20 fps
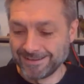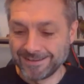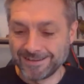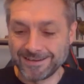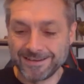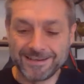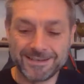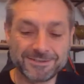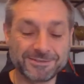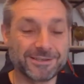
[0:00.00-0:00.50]

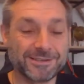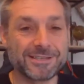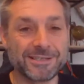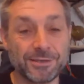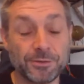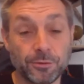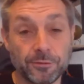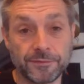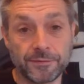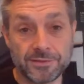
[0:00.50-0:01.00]
And interesting
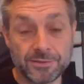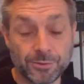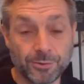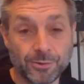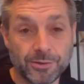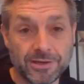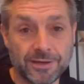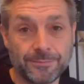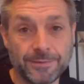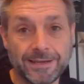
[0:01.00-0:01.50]
enough, I'm
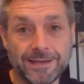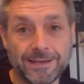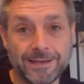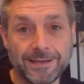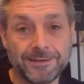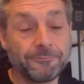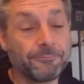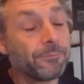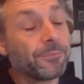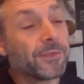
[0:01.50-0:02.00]
talking
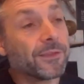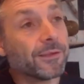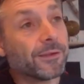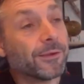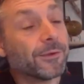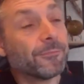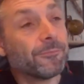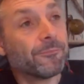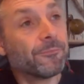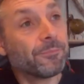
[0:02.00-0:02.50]
about
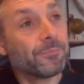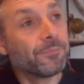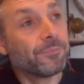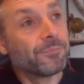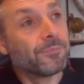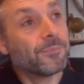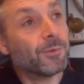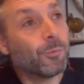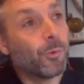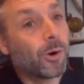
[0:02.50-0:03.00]
the
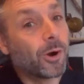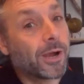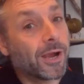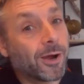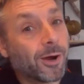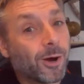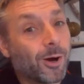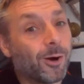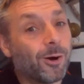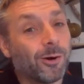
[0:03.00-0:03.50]
white
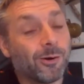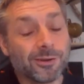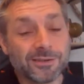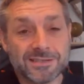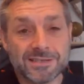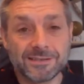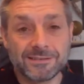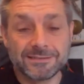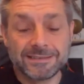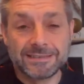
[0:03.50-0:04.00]
hart,
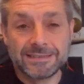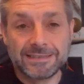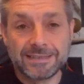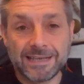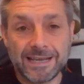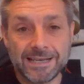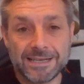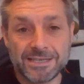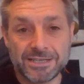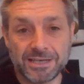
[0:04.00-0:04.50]

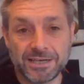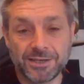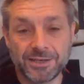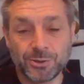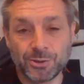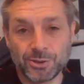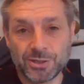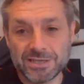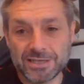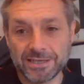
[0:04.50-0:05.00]

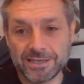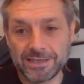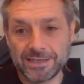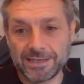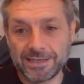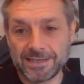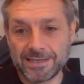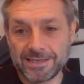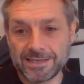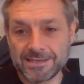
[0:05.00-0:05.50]
H-A-R-T,
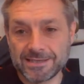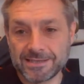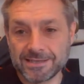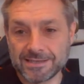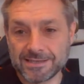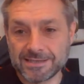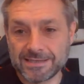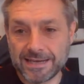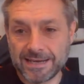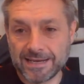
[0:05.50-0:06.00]
is the
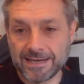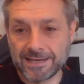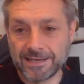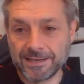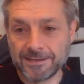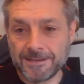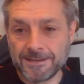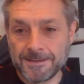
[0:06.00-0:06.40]
stag,